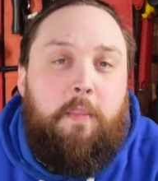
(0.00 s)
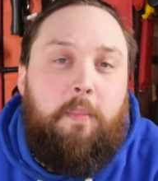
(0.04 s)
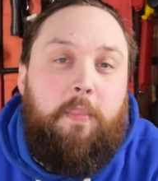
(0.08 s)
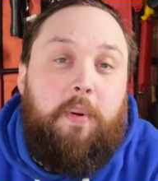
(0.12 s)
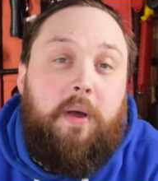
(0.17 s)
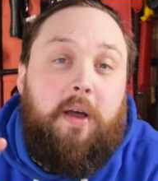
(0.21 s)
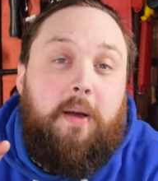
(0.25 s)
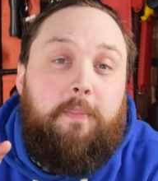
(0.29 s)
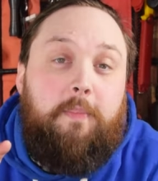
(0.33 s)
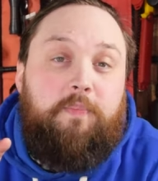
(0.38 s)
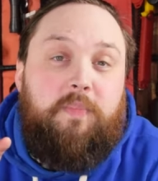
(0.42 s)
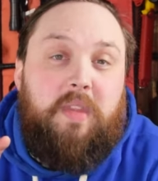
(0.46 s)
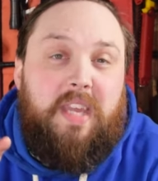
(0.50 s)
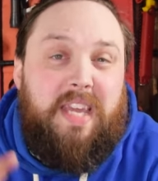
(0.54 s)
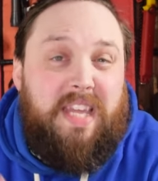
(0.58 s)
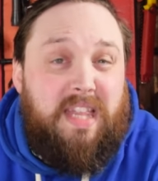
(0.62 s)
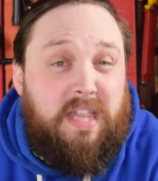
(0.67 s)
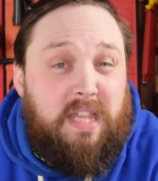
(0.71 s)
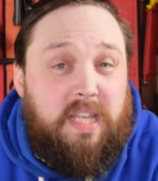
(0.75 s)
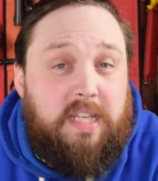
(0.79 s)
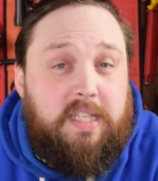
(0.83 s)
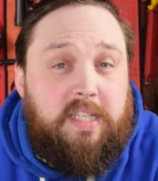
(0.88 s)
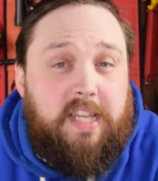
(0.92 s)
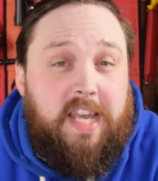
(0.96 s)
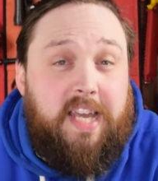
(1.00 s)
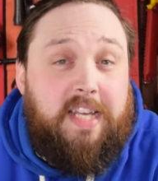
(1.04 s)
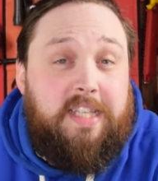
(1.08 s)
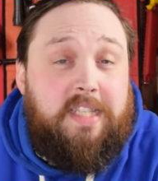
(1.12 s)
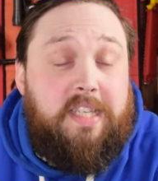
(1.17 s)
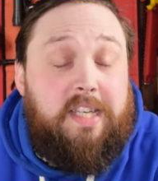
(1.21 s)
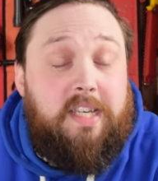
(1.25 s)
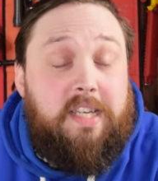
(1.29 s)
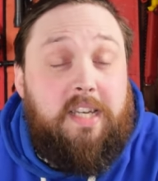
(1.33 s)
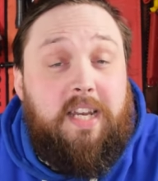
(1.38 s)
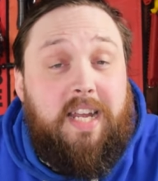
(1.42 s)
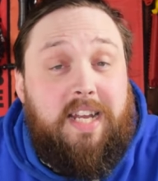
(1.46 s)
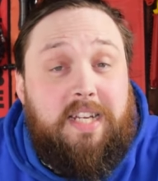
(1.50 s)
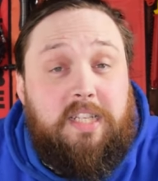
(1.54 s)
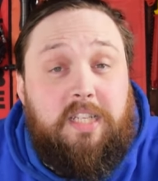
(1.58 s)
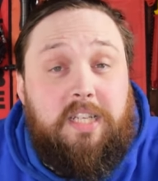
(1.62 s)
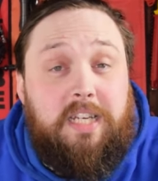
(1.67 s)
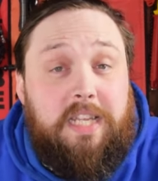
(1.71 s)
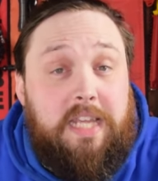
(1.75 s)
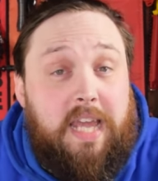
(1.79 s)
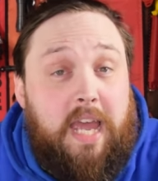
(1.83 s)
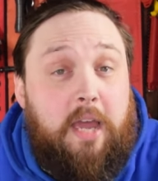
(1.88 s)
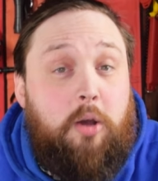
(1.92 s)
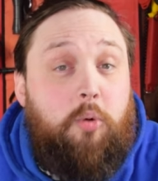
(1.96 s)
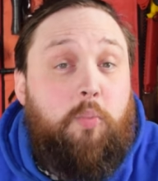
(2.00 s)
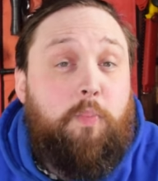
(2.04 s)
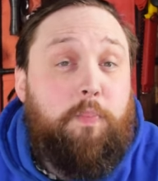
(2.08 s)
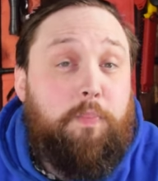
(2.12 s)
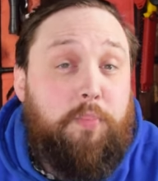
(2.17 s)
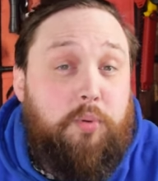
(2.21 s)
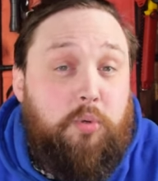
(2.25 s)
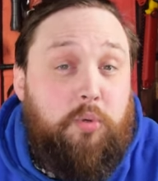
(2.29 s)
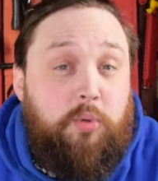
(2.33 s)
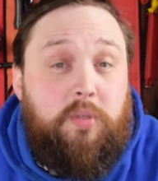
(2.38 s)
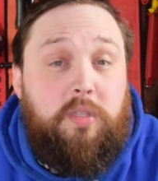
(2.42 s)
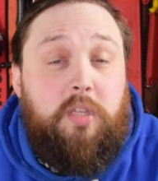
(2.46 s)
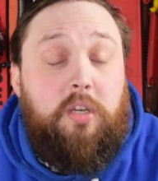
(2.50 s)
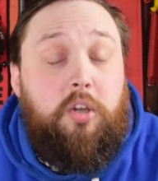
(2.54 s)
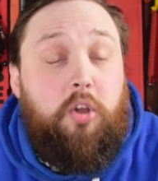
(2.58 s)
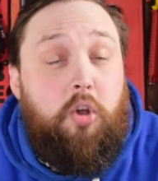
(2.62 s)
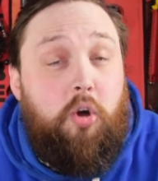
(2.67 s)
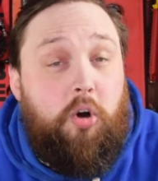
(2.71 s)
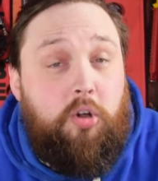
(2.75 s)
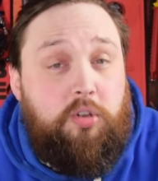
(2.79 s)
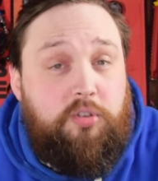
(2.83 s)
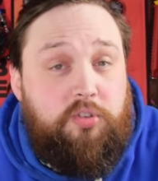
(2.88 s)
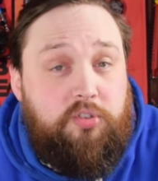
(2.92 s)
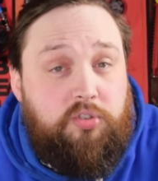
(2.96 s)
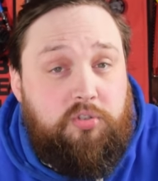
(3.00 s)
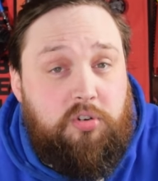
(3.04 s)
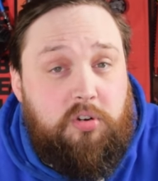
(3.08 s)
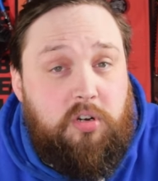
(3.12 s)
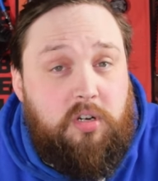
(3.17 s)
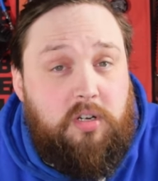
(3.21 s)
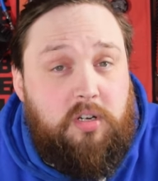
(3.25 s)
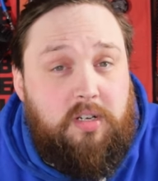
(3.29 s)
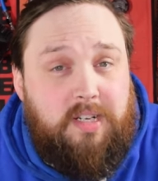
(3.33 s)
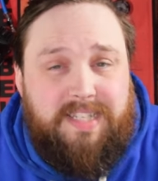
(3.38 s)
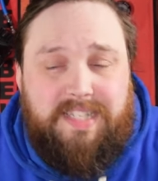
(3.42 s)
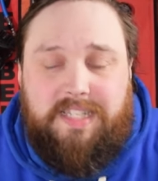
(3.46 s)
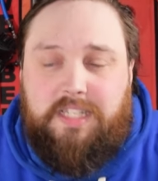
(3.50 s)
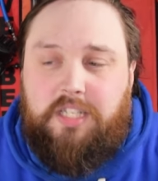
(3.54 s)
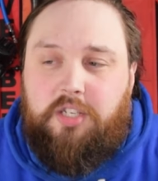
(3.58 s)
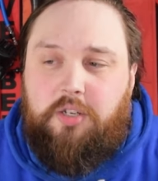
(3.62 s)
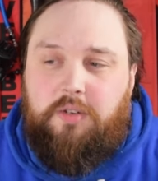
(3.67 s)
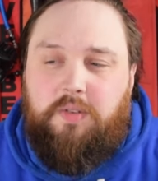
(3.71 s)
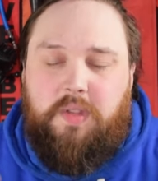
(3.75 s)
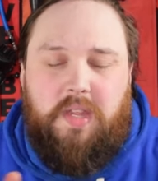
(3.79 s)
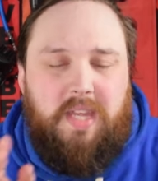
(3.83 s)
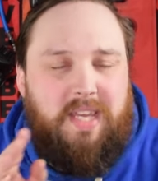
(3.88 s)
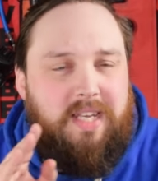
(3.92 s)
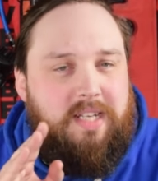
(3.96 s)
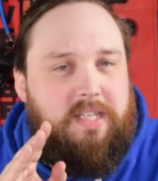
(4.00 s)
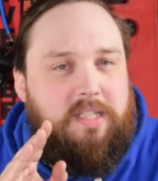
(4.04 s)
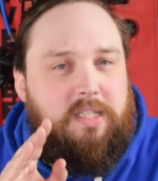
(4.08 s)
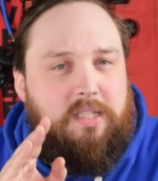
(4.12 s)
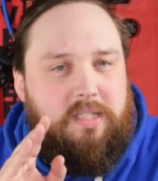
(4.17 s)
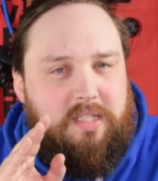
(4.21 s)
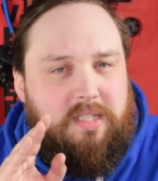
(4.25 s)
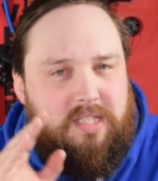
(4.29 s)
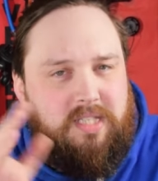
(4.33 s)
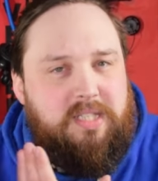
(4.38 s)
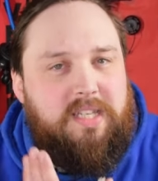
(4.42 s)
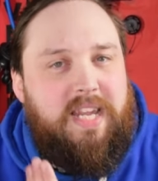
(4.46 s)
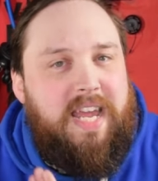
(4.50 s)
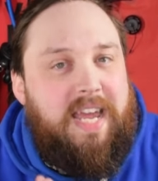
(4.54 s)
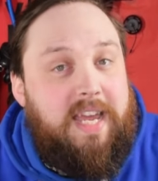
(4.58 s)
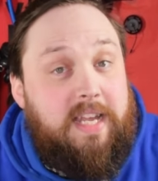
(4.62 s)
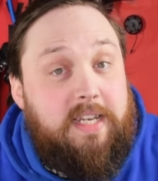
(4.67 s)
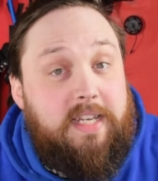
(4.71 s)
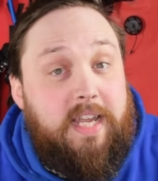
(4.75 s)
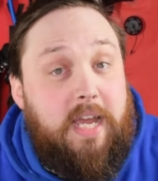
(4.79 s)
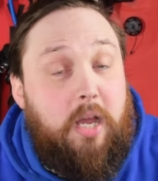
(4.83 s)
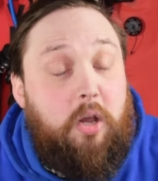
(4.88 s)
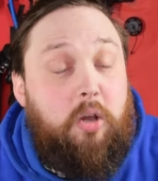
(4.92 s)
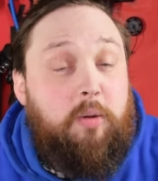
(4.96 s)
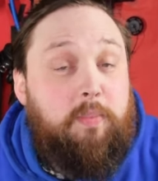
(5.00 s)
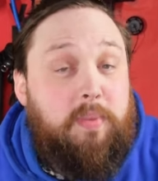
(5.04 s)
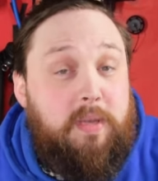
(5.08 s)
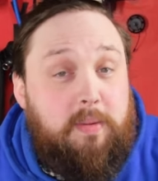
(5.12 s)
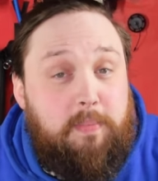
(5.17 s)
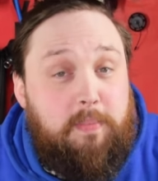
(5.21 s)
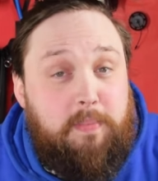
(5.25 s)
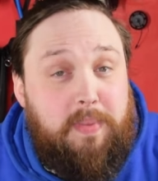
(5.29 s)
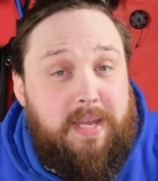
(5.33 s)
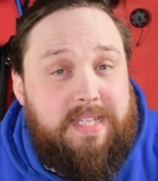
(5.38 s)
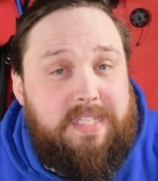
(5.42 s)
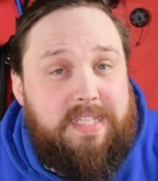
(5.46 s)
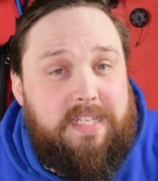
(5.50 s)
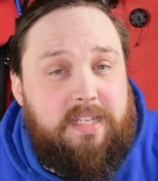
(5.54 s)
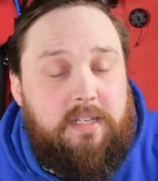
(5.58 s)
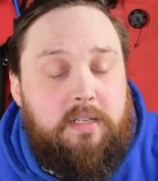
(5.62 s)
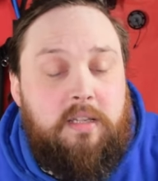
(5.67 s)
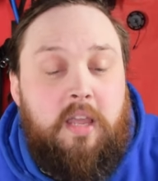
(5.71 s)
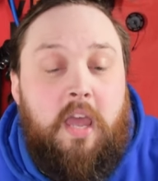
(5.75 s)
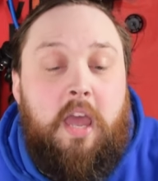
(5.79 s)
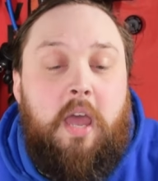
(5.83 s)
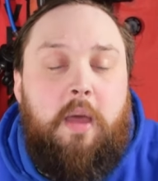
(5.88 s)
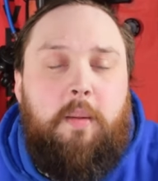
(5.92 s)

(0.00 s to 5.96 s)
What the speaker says: but in this case, it can actually help boost the contrast so things stand out a bit better.